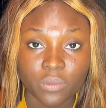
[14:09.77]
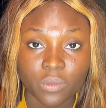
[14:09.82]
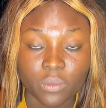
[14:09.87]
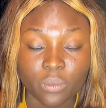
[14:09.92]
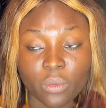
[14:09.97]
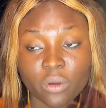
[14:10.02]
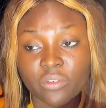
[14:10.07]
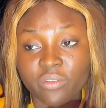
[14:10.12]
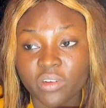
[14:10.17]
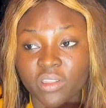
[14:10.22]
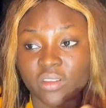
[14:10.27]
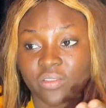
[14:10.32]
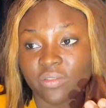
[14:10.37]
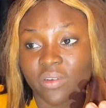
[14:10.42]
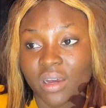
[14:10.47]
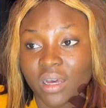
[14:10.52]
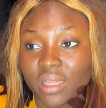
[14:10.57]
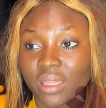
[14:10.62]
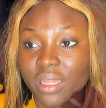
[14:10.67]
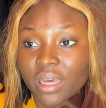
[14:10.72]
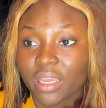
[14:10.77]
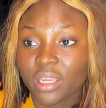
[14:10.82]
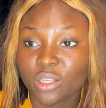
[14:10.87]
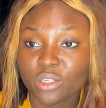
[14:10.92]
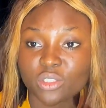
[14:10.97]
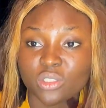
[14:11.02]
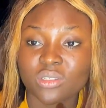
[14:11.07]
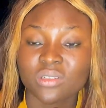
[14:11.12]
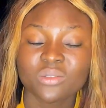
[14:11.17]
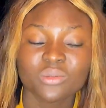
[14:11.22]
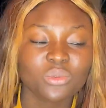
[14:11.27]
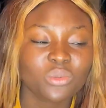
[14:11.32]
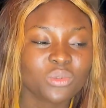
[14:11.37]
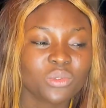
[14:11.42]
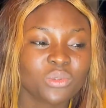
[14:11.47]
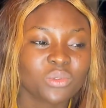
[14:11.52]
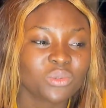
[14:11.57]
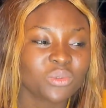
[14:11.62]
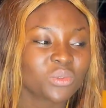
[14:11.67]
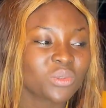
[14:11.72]
But for the fact that you just no
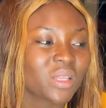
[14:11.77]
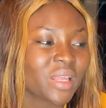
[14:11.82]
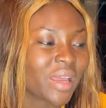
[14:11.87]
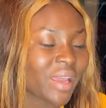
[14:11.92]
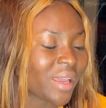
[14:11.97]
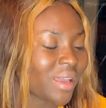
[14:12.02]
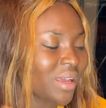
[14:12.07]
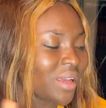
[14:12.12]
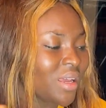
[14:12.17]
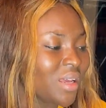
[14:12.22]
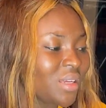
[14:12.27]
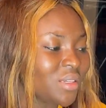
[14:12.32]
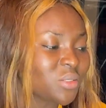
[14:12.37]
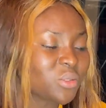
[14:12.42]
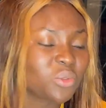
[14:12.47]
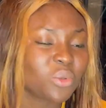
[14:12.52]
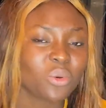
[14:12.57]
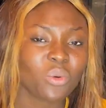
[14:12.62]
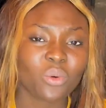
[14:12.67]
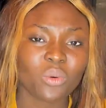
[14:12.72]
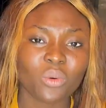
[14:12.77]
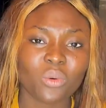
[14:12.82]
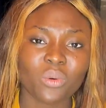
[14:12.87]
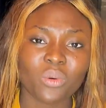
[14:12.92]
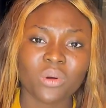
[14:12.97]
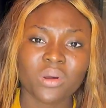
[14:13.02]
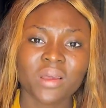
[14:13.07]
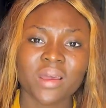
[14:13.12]
no no like no